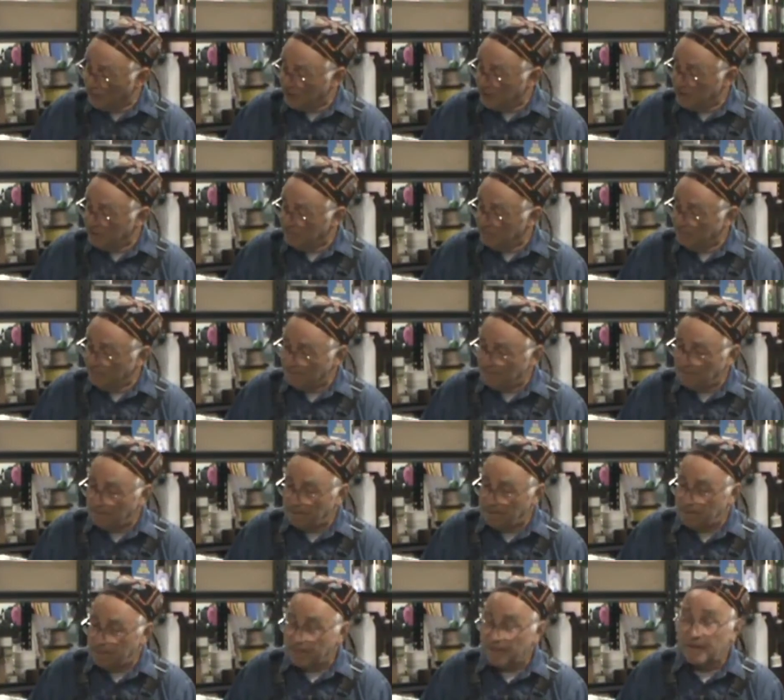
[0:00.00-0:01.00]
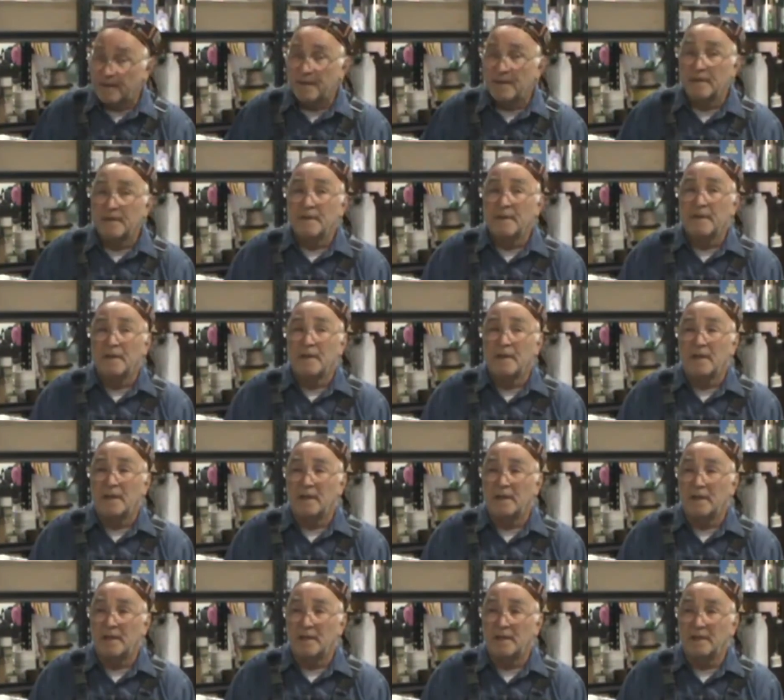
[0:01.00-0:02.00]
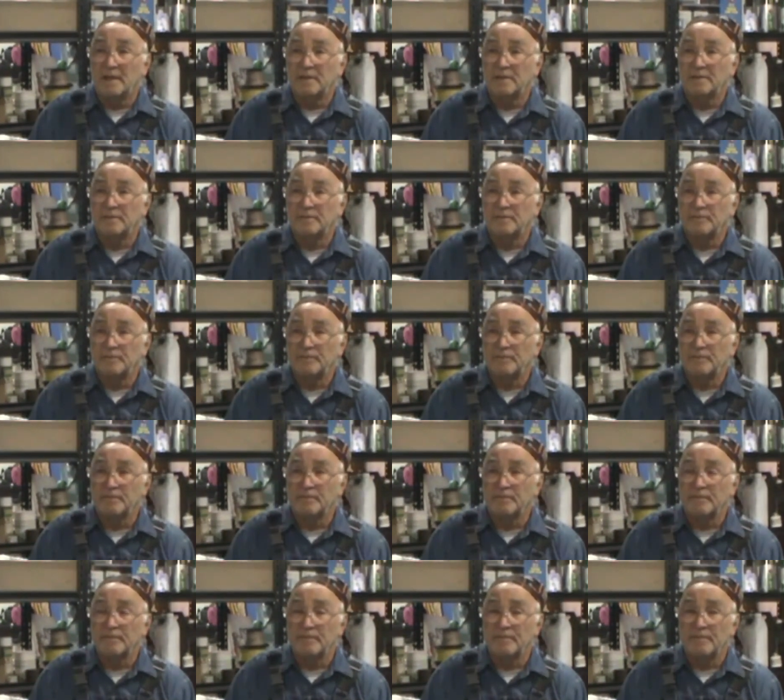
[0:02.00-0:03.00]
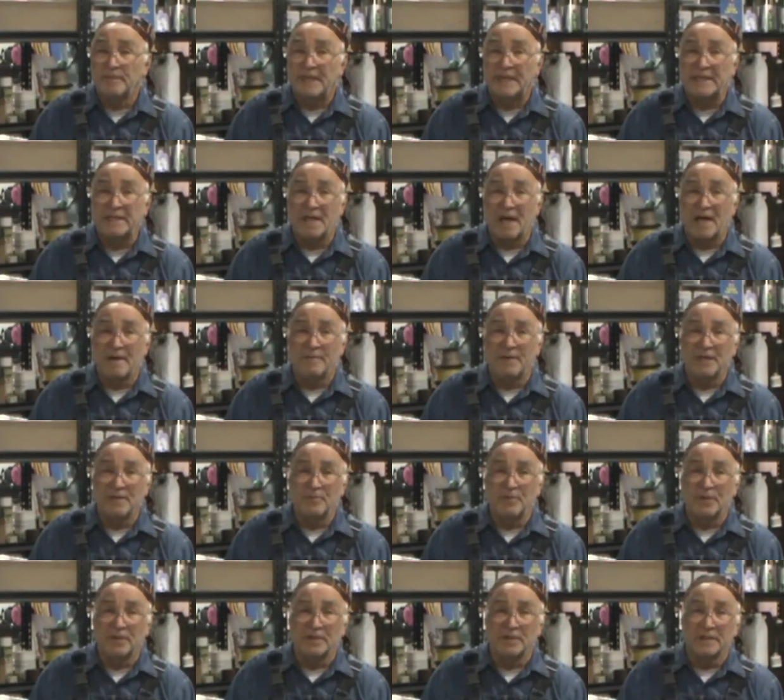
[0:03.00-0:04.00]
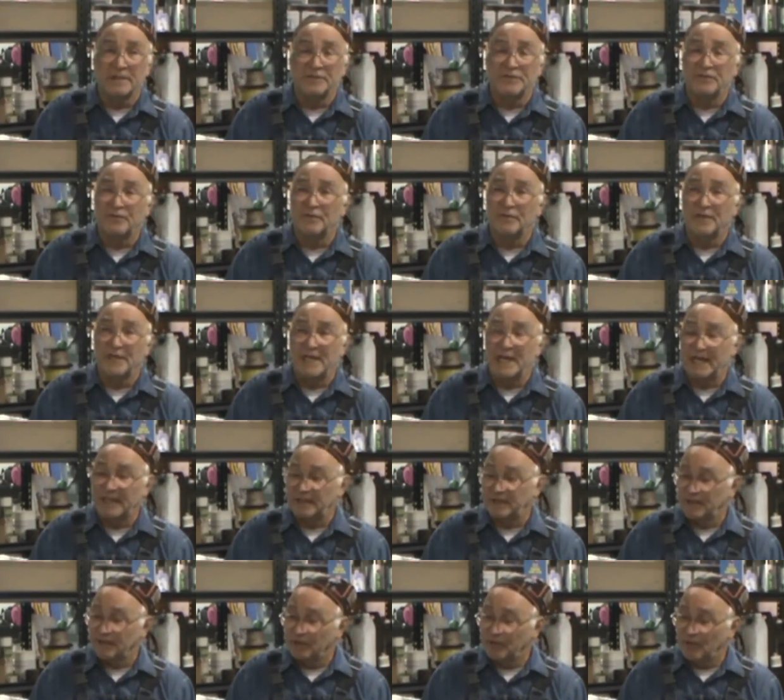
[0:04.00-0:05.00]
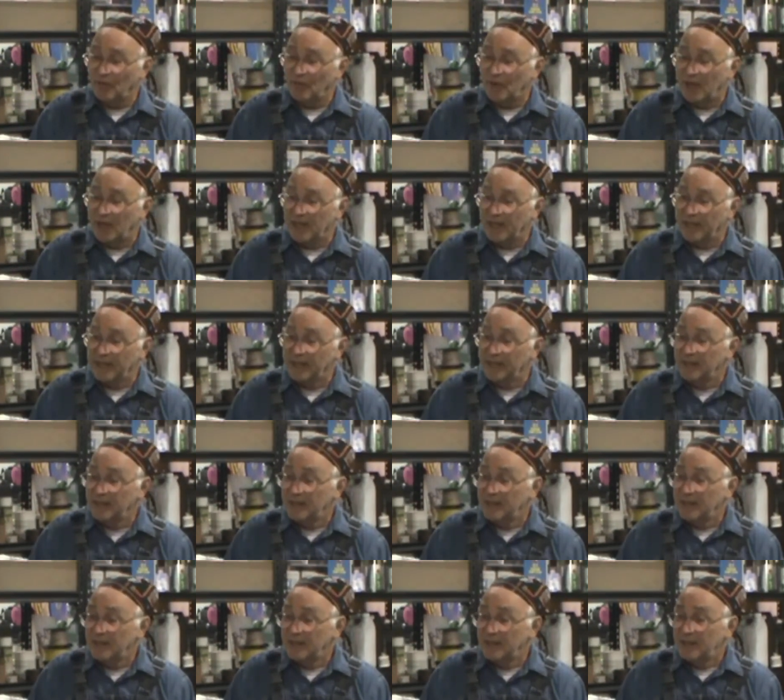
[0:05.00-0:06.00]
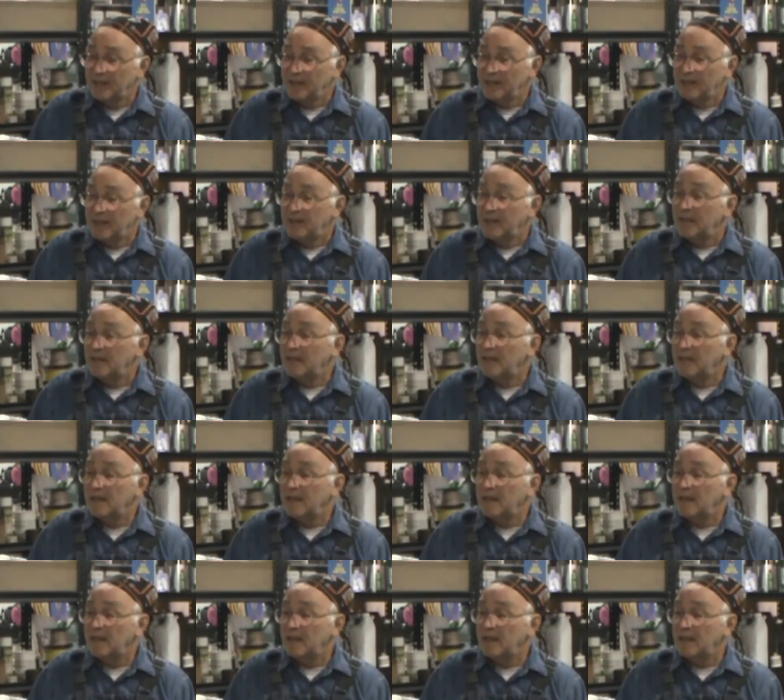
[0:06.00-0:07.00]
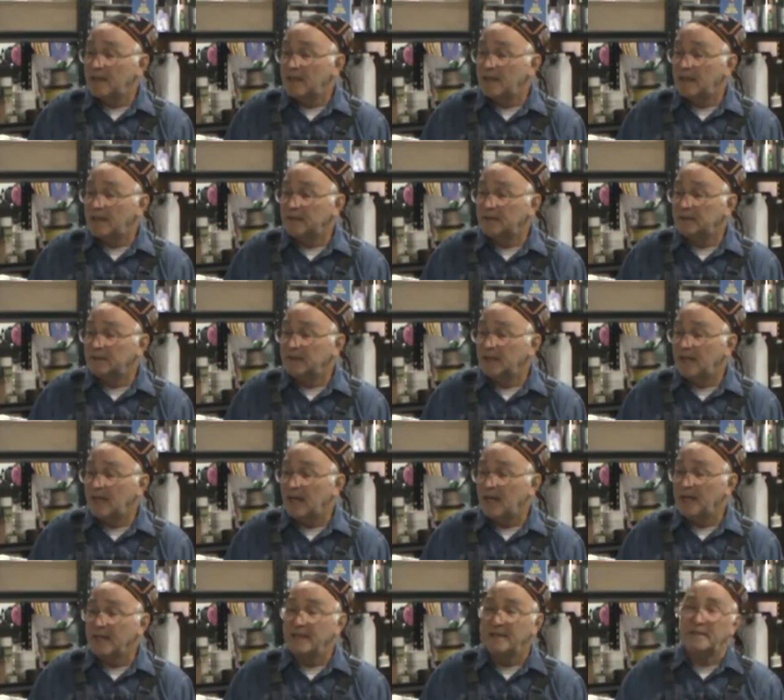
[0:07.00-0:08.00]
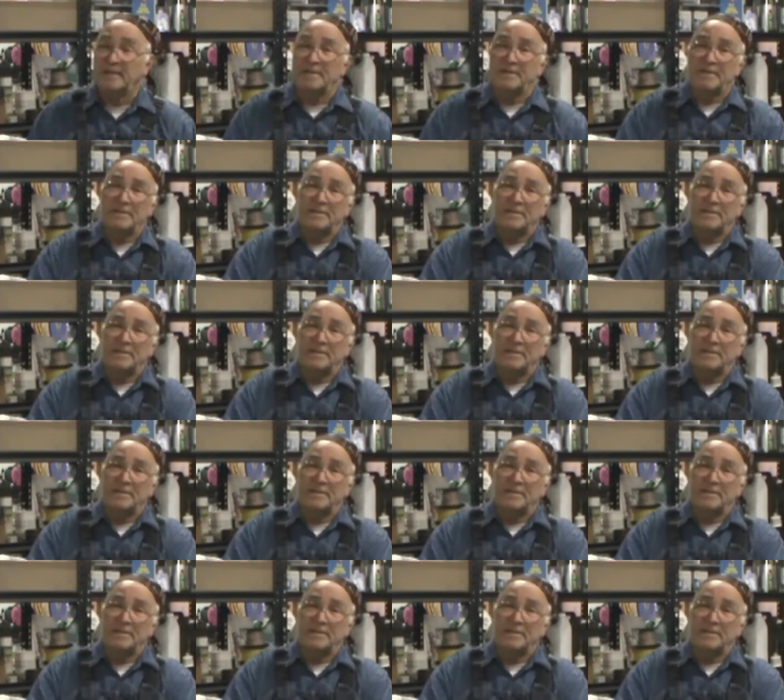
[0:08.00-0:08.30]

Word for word: the uh, big timing pulleys for the X and the Y. Uh, I